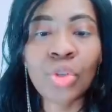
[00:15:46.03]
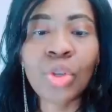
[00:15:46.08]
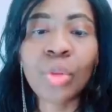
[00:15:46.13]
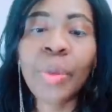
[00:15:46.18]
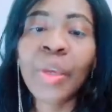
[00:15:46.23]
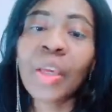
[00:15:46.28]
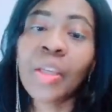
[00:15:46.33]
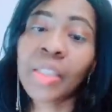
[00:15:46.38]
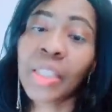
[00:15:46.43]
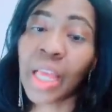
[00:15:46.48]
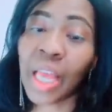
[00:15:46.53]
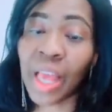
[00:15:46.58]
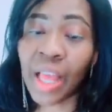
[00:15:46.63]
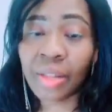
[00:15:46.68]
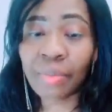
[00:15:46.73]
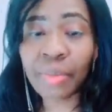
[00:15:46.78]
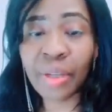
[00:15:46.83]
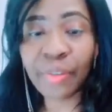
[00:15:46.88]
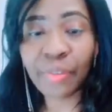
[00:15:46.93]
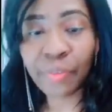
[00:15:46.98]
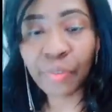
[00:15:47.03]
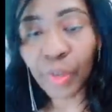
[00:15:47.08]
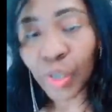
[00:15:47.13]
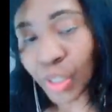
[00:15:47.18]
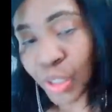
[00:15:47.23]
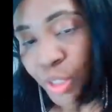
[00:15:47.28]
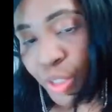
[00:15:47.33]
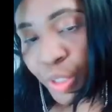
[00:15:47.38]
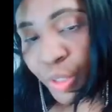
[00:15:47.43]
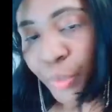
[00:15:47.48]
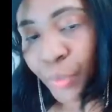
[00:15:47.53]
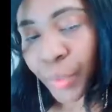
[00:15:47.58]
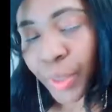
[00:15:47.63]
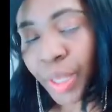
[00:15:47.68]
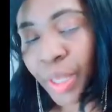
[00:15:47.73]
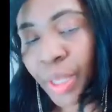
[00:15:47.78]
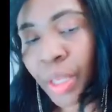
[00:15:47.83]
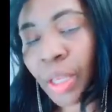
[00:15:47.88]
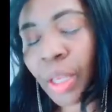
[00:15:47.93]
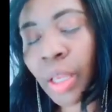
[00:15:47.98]
But because I had my first
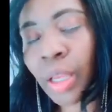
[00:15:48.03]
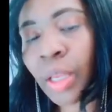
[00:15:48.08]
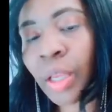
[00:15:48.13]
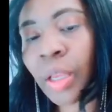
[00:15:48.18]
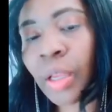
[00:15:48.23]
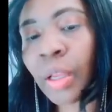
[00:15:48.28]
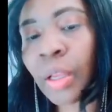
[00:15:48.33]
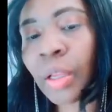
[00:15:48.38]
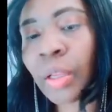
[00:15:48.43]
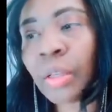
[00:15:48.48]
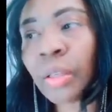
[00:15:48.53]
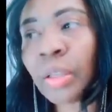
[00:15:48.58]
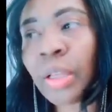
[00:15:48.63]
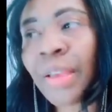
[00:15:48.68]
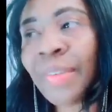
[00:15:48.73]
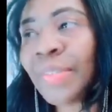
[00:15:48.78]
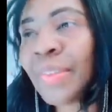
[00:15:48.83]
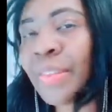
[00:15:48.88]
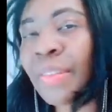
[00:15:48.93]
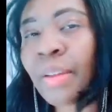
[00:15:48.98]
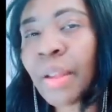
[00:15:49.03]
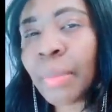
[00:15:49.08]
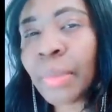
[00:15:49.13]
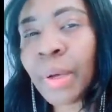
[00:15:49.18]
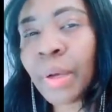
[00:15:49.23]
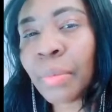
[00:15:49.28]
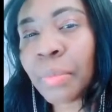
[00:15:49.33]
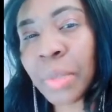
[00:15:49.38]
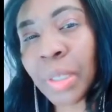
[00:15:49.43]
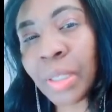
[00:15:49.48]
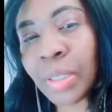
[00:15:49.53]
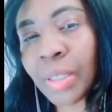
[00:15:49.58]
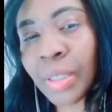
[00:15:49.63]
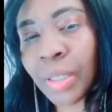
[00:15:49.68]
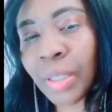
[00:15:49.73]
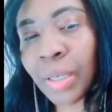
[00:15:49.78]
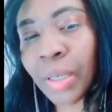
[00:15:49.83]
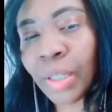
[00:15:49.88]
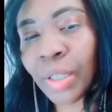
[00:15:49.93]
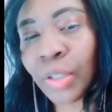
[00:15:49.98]
degree in everything about
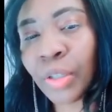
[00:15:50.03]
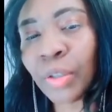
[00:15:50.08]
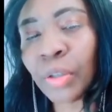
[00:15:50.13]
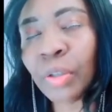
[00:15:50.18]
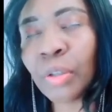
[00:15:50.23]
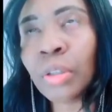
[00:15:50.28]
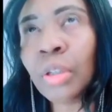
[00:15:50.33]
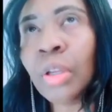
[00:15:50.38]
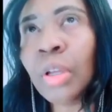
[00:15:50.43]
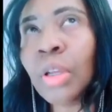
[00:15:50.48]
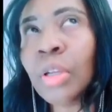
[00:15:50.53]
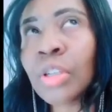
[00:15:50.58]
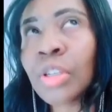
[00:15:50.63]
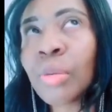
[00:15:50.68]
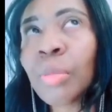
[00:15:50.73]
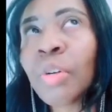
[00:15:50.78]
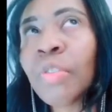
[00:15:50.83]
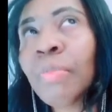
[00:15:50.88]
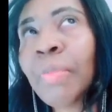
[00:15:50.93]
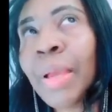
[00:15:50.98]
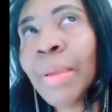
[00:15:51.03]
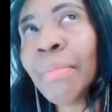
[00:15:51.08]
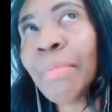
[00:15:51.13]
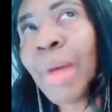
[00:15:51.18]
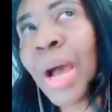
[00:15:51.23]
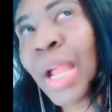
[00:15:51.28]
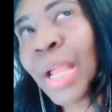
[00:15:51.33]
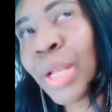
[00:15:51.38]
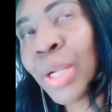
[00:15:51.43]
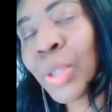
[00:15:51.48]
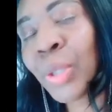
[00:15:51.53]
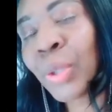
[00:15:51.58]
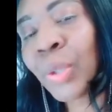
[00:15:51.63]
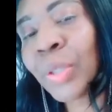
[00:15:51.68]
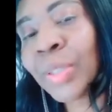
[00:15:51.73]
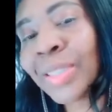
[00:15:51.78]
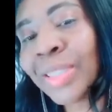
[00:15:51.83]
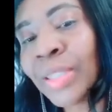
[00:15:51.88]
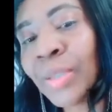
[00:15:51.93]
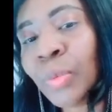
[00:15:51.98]
media, you know, some of my minor
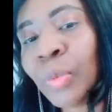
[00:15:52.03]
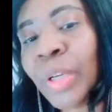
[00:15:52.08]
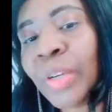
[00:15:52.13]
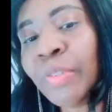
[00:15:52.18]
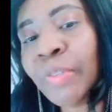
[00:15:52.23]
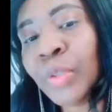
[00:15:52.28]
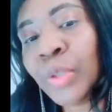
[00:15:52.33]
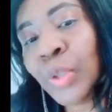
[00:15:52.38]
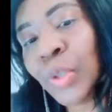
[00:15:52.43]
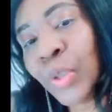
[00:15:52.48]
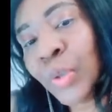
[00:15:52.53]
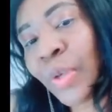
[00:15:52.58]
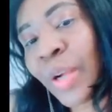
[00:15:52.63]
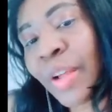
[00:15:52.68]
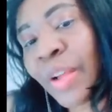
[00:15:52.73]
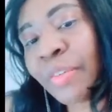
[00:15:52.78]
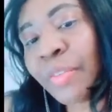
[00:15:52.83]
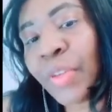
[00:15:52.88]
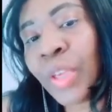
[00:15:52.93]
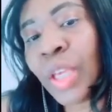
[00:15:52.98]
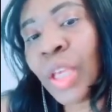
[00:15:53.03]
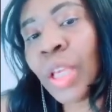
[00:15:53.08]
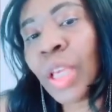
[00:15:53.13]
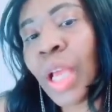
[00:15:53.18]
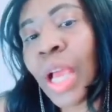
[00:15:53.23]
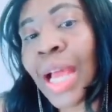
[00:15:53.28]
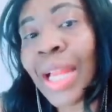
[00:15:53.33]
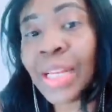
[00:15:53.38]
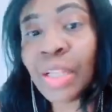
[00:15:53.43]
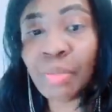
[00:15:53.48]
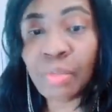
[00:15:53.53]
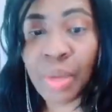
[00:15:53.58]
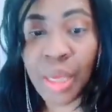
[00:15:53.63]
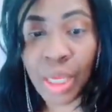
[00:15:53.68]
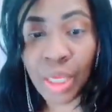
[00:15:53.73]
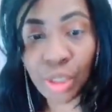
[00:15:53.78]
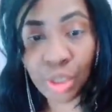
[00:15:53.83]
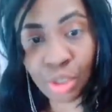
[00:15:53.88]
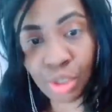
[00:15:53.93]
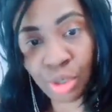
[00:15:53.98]
courses were photography,
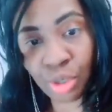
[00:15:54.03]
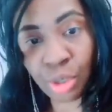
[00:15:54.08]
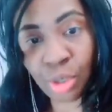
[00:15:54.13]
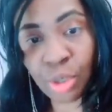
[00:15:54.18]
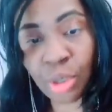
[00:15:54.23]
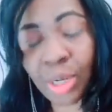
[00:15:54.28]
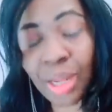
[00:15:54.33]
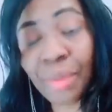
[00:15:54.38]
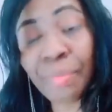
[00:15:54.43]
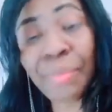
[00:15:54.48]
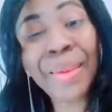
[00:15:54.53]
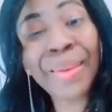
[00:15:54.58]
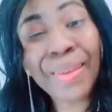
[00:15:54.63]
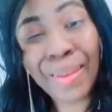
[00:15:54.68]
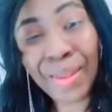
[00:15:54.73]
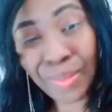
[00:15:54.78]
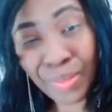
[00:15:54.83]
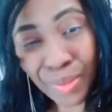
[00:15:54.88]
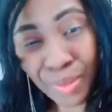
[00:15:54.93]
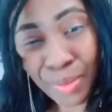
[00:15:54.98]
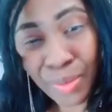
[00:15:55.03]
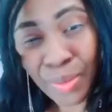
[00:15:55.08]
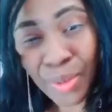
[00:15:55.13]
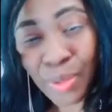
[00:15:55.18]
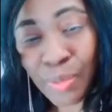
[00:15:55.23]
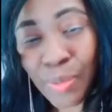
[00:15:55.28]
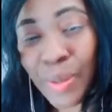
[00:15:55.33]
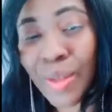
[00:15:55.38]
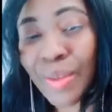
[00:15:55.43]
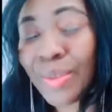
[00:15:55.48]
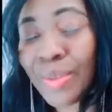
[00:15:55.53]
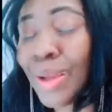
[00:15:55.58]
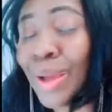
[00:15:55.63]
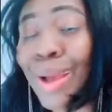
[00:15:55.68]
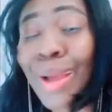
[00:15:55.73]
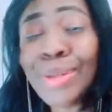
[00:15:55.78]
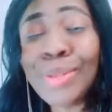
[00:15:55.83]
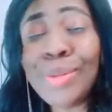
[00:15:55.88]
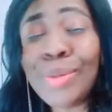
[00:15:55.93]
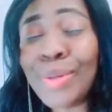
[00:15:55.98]
animation. I make cartoons, but
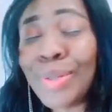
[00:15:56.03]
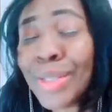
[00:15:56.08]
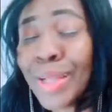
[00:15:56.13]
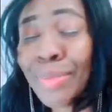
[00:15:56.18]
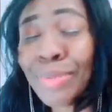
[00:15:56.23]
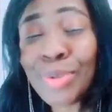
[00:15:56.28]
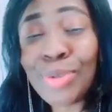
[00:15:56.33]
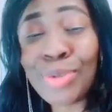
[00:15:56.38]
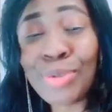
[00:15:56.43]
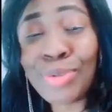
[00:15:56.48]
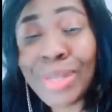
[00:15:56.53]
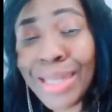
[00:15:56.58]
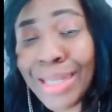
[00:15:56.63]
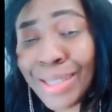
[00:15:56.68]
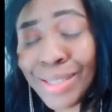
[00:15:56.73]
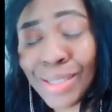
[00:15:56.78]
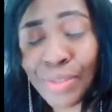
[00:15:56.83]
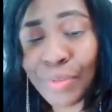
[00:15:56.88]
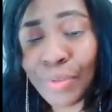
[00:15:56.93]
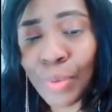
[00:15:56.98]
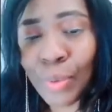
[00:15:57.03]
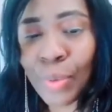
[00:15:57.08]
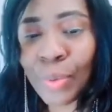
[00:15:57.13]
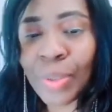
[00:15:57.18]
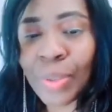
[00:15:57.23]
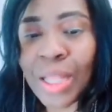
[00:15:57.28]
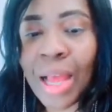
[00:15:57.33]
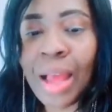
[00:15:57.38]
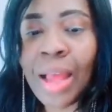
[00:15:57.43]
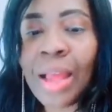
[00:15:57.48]
I'm too lazy for all that.